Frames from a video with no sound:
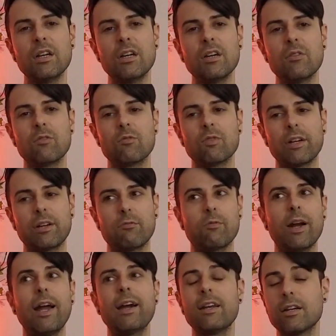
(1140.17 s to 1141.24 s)
like
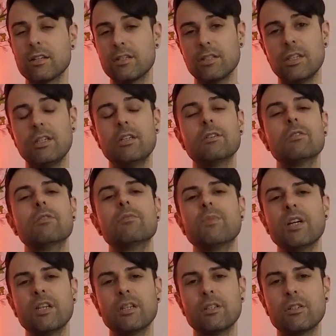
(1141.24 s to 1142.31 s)
radically healed
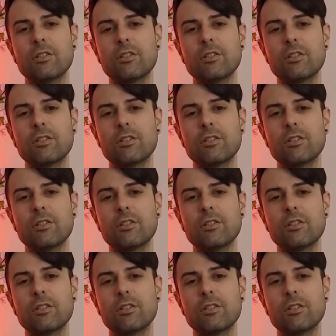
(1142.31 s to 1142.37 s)
my inner